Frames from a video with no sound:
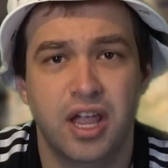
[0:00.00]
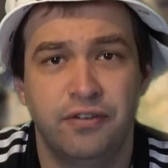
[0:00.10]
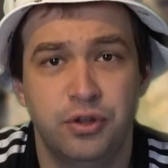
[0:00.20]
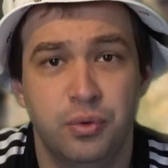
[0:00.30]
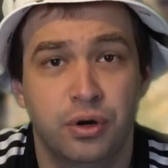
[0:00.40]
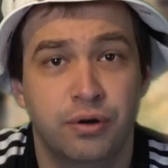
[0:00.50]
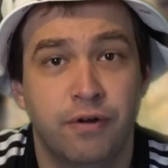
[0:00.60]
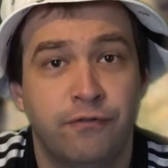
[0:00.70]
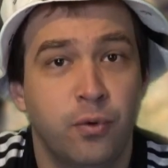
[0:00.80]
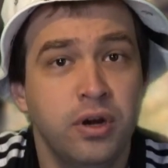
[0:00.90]
If you earn
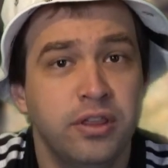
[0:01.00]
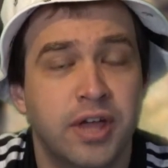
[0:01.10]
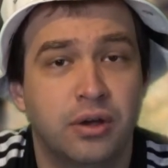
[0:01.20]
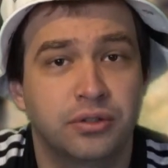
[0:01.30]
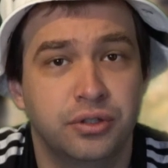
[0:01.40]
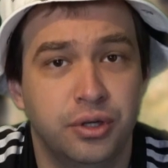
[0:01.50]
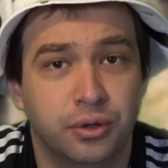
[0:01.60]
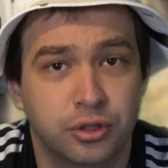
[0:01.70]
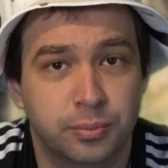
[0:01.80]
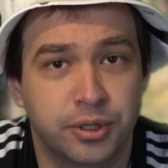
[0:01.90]
40,000
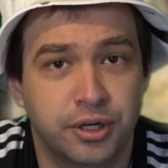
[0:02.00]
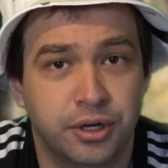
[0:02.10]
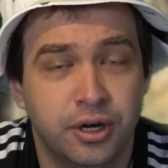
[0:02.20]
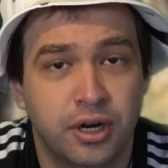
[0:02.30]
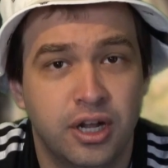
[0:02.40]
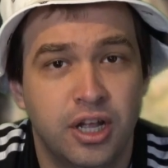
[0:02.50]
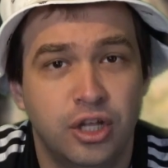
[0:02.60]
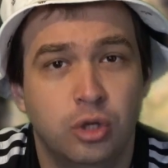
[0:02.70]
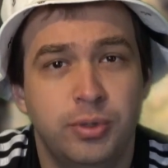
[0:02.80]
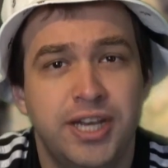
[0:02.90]
euros per year,
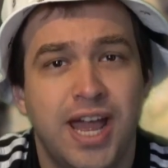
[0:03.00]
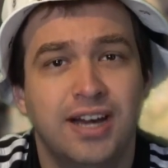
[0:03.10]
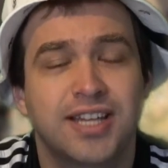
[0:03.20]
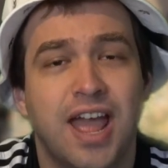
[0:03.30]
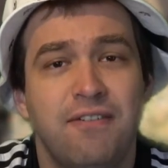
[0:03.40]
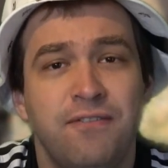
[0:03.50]
you'll be taxed at